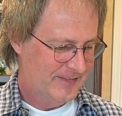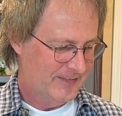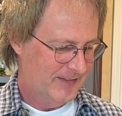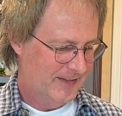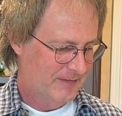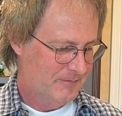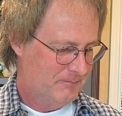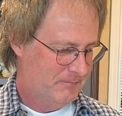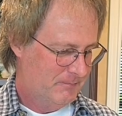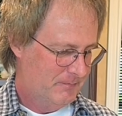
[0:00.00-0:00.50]

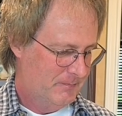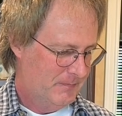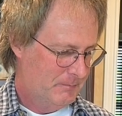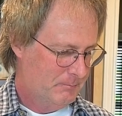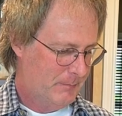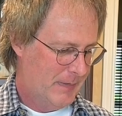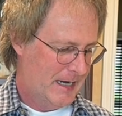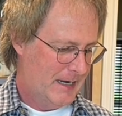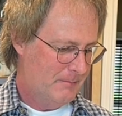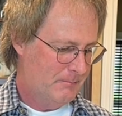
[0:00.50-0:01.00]
a
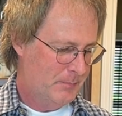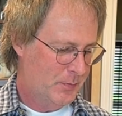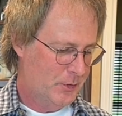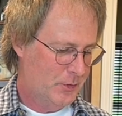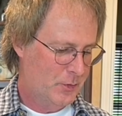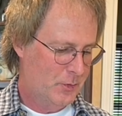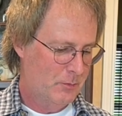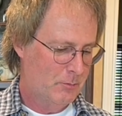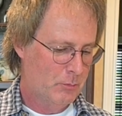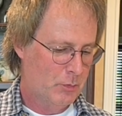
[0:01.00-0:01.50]

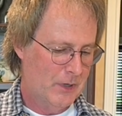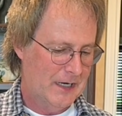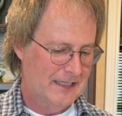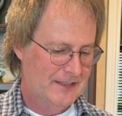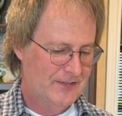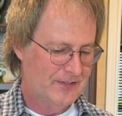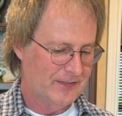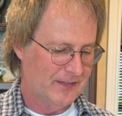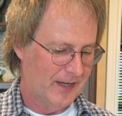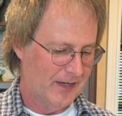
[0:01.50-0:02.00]
bamboo bread
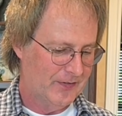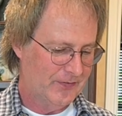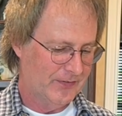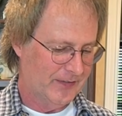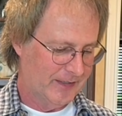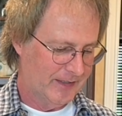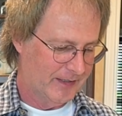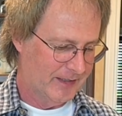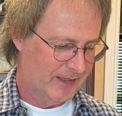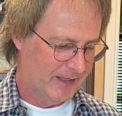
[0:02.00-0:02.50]

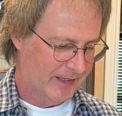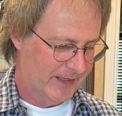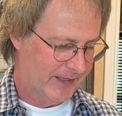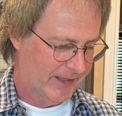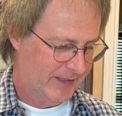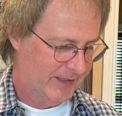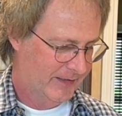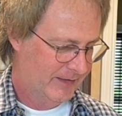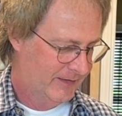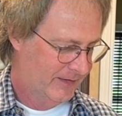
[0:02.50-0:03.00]
slicing
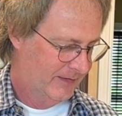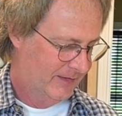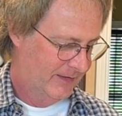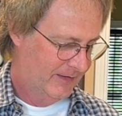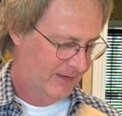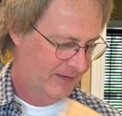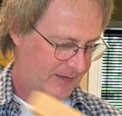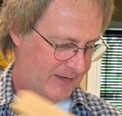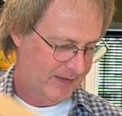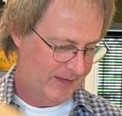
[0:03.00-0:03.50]
guide,
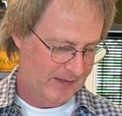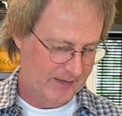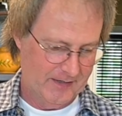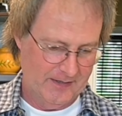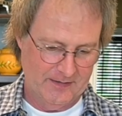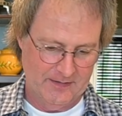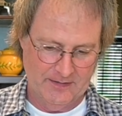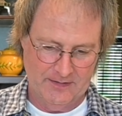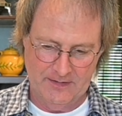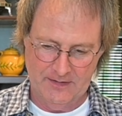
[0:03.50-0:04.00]

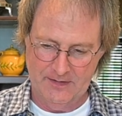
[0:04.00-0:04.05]
and